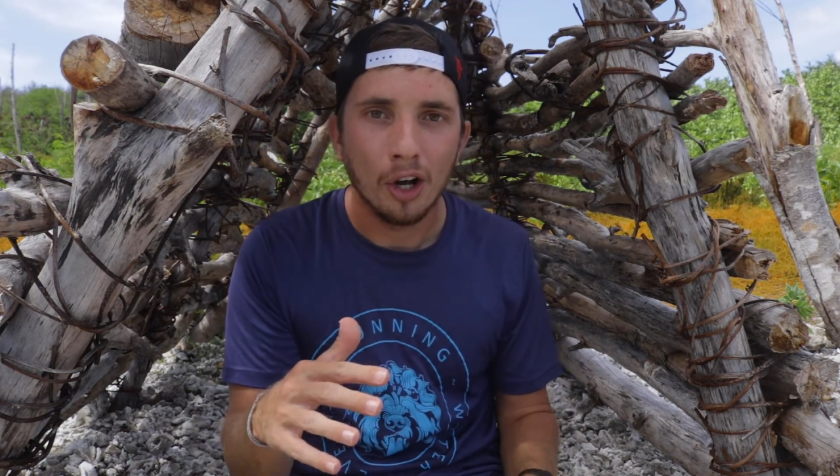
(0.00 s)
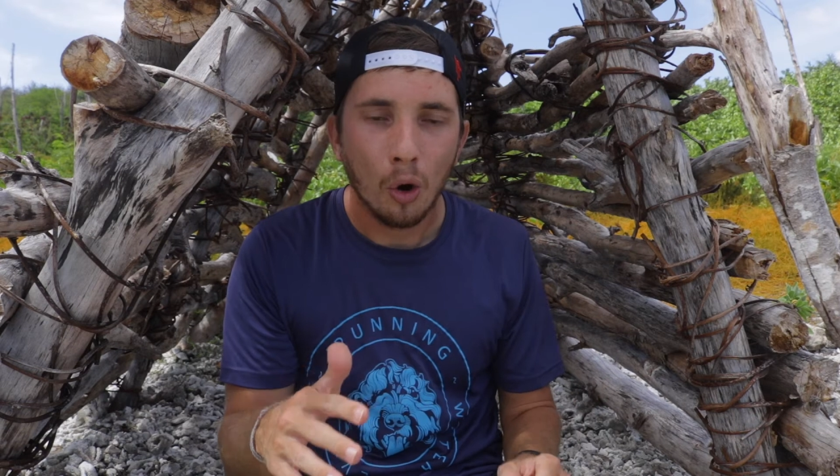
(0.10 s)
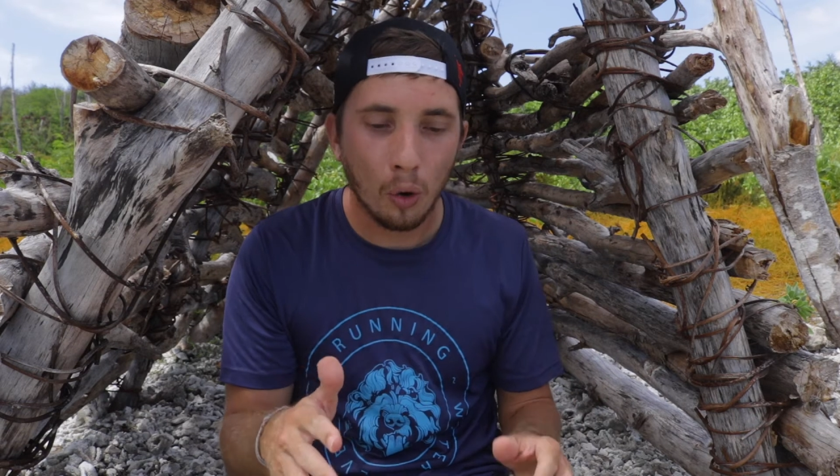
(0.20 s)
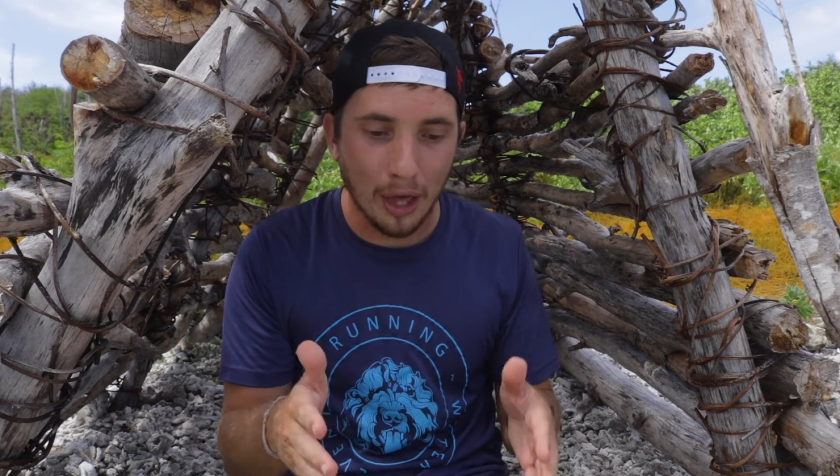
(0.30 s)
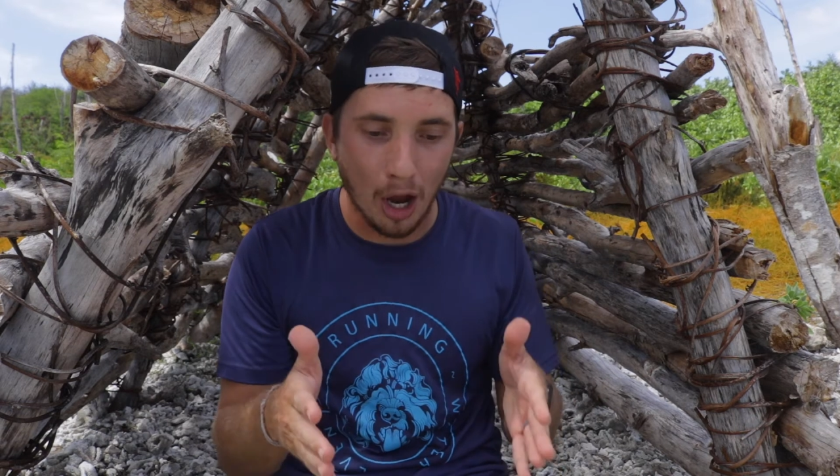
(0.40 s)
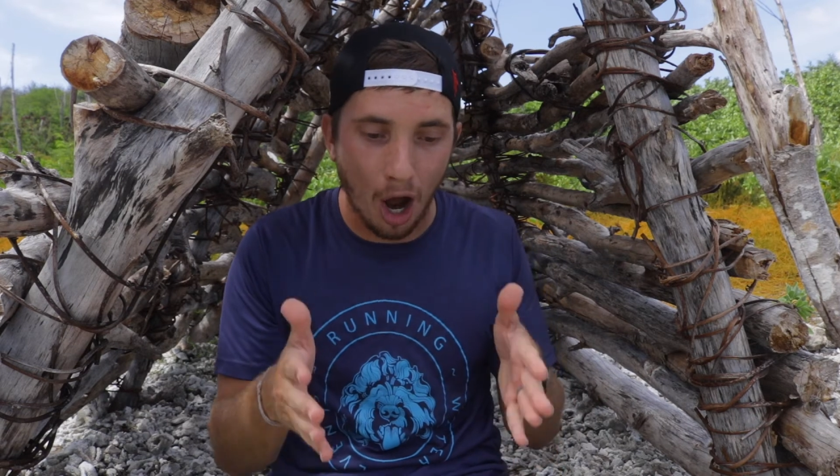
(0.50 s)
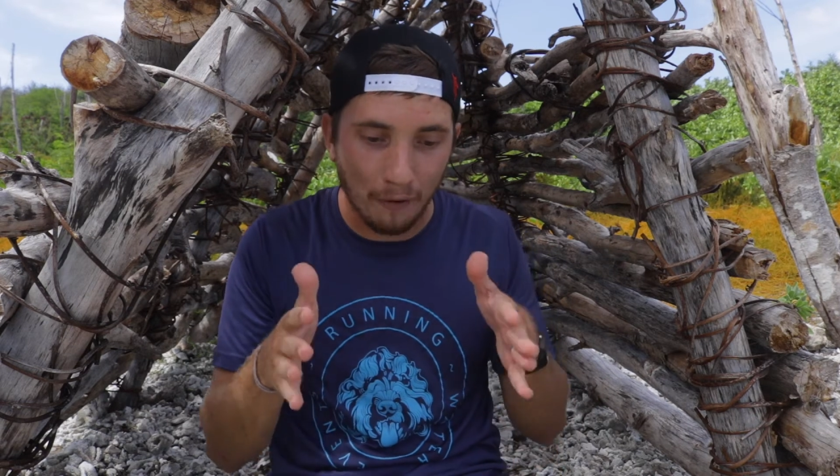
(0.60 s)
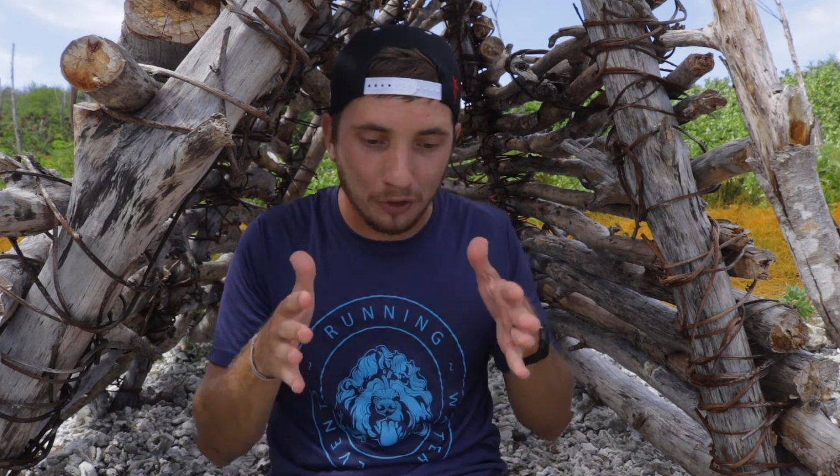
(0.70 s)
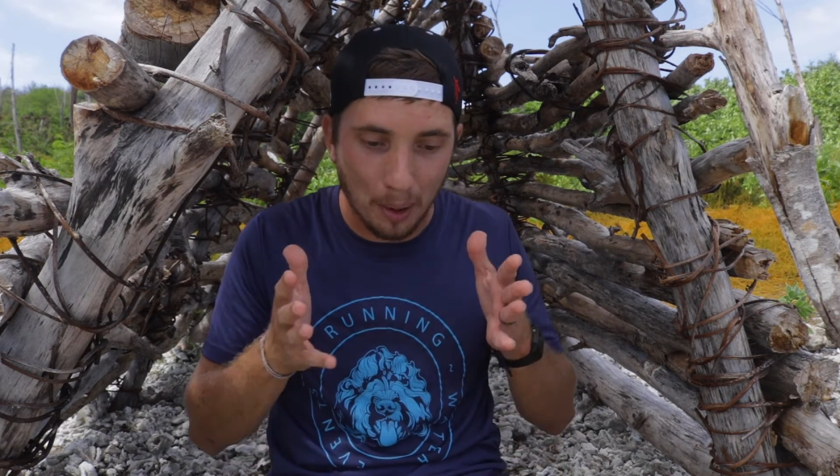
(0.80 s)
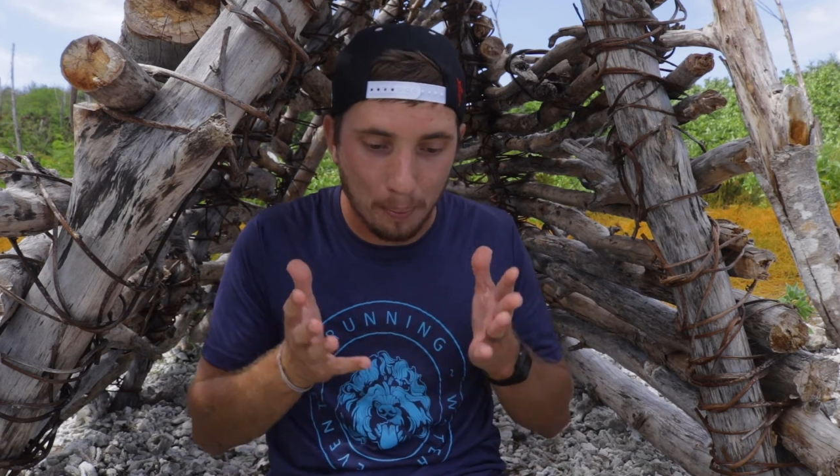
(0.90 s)
or they
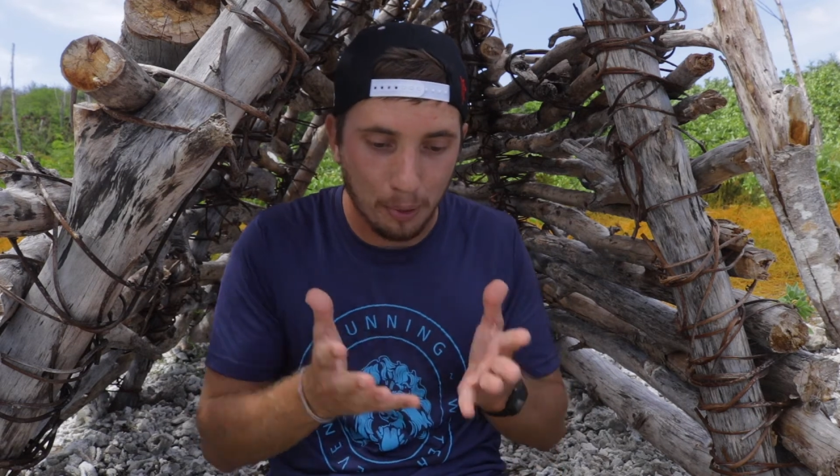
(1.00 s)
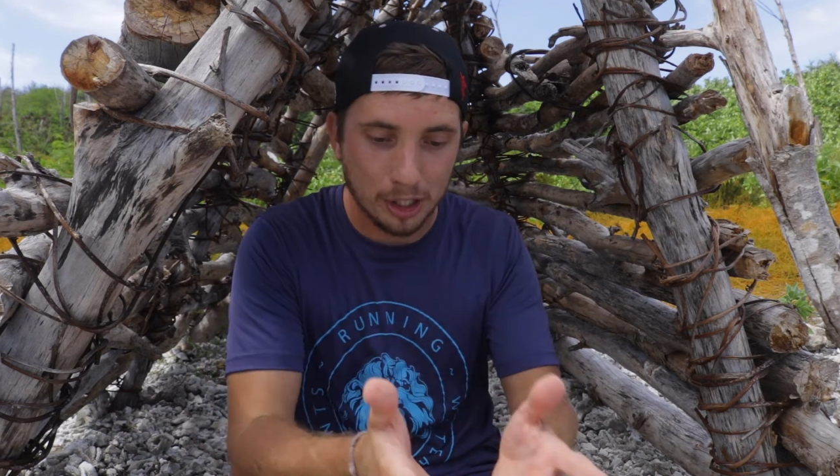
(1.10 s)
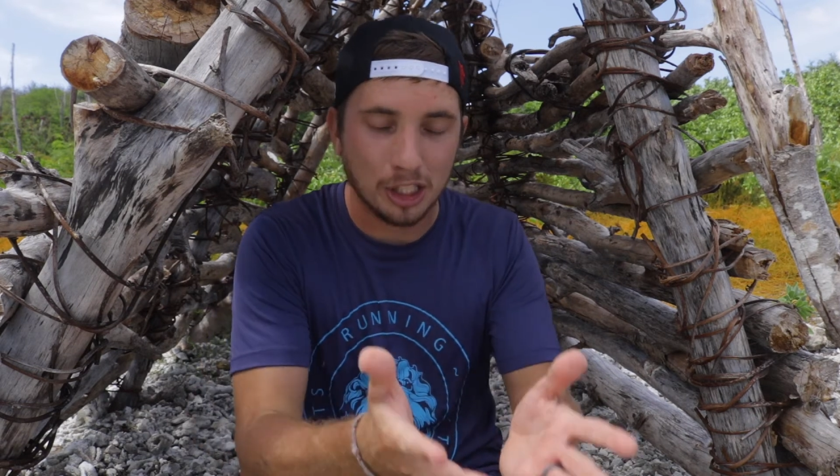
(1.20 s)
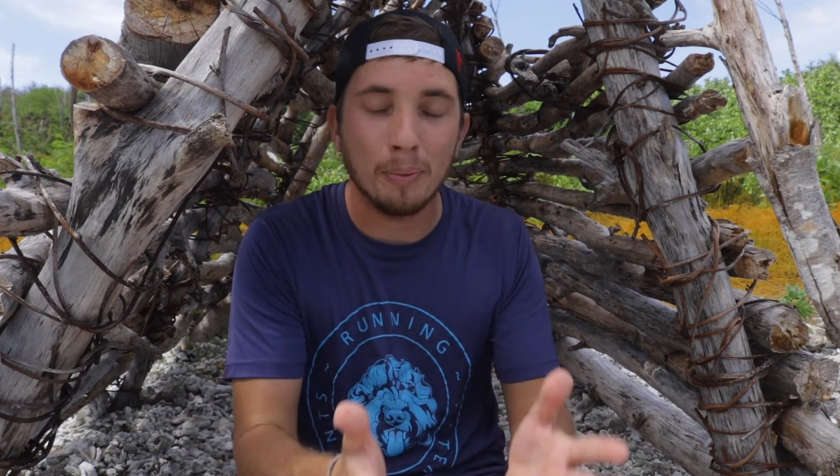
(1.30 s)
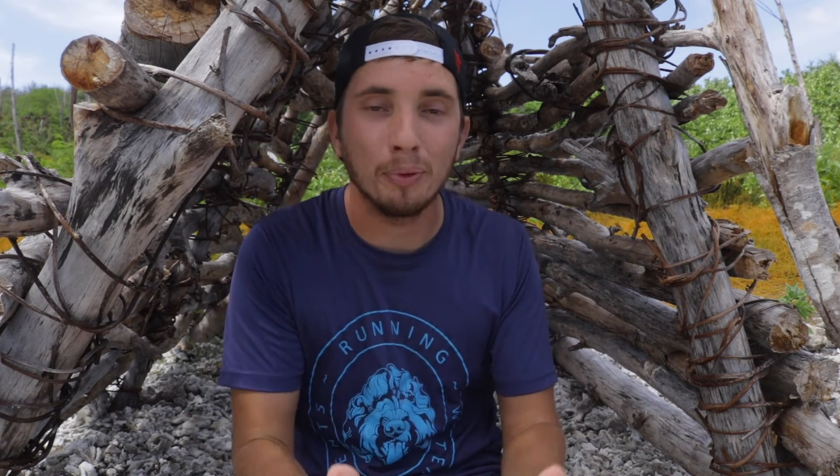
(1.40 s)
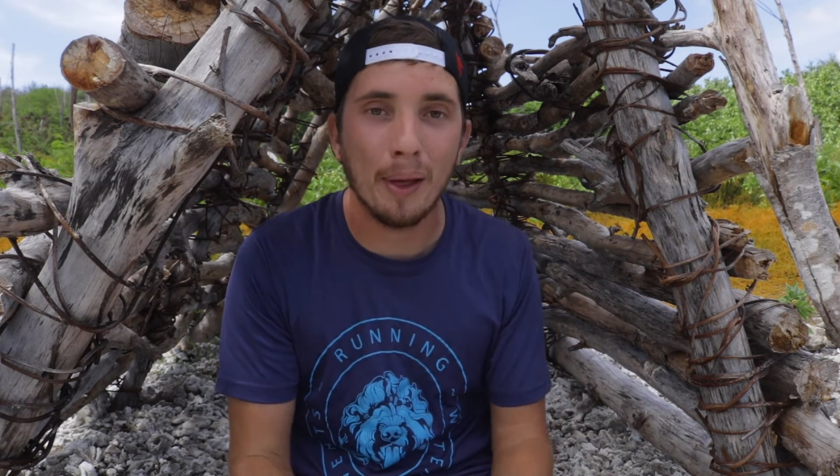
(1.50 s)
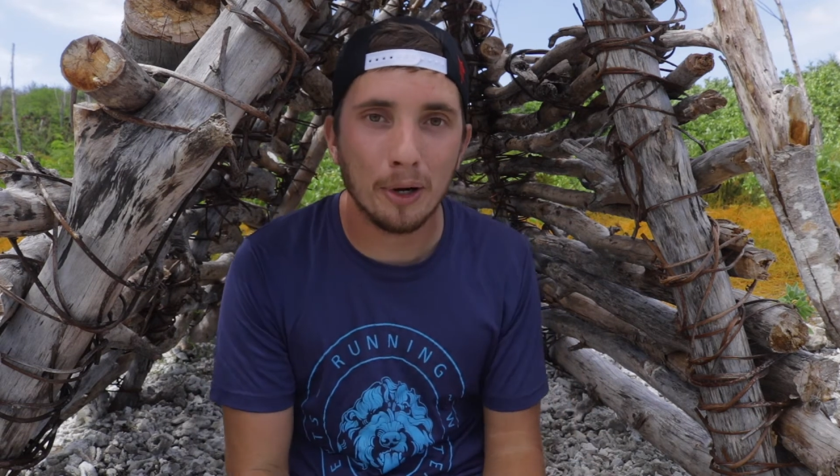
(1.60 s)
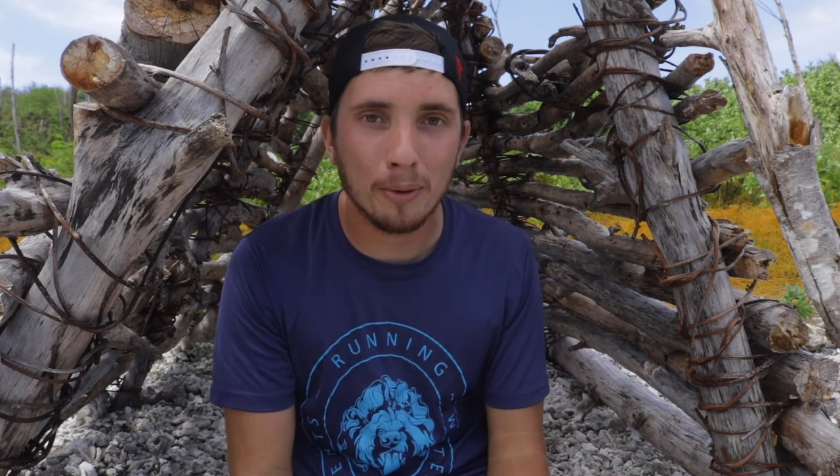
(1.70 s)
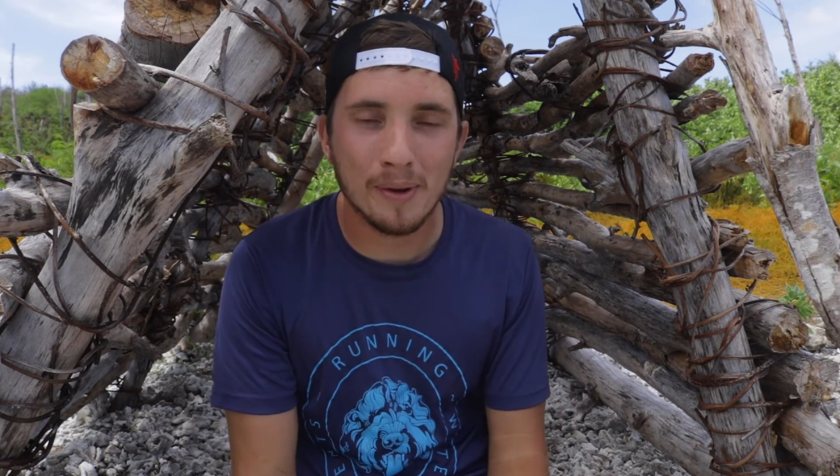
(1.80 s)
often put subliminal